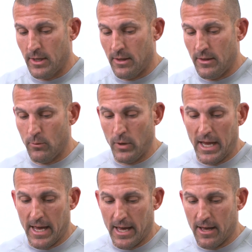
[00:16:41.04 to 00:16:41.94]
And then we
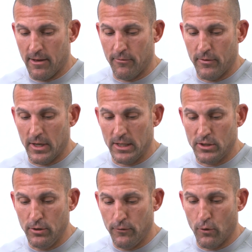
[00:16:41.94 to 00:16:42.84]
have a
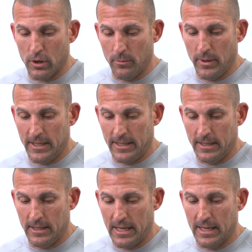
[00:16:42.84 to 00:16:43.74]
240
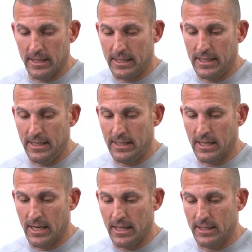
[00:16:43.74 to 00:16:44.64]
beanie and a
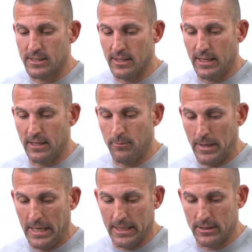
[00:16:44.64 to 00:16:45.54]
Kenai insulated
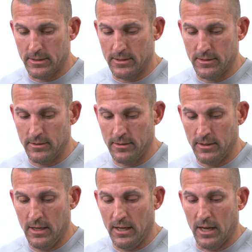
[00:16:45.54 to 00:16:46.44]
pants.
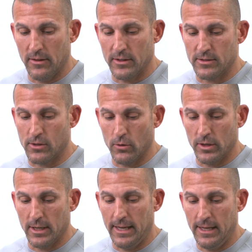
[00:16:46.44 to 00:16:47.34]
And this is going
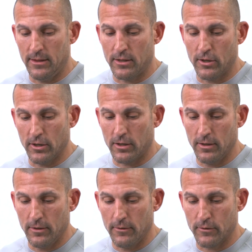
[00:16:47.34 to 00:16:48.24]
to Heath Cook
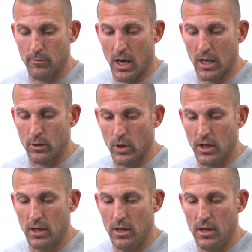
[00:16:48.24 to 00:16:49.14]
from
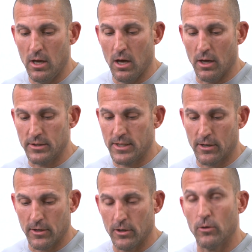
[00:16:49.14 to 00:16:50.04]
Ottawa,
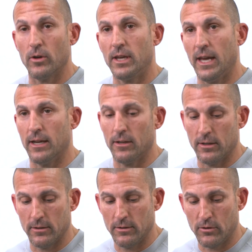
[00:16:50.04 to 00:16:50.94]
Ontario,
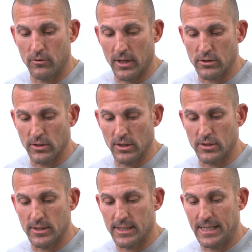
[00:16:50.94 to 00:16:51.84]
Canada.
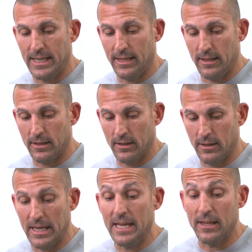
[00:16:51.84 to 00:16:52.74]
Congratulations,
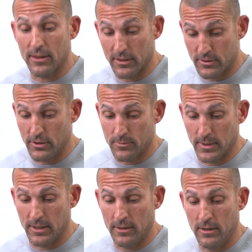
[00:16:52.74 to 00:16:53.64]
Heath, excuse
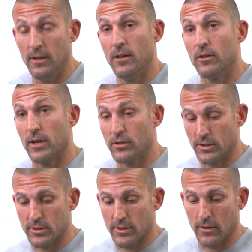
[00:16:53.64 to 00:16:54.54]
me.
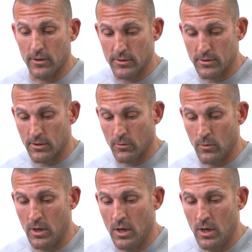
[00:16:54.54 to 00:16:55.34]
Congratulations on those. So